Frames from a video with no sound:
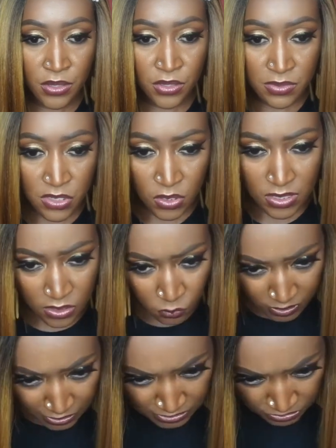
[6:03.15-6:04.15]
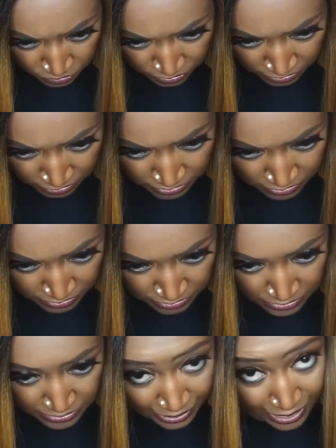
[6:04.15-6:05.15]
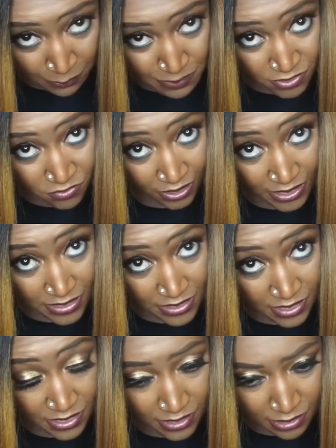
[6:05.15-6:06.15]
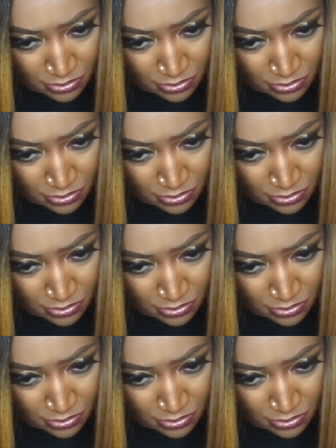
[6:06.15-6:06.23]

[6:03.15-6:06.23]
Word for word: So then when I saw that it stopped right there, I was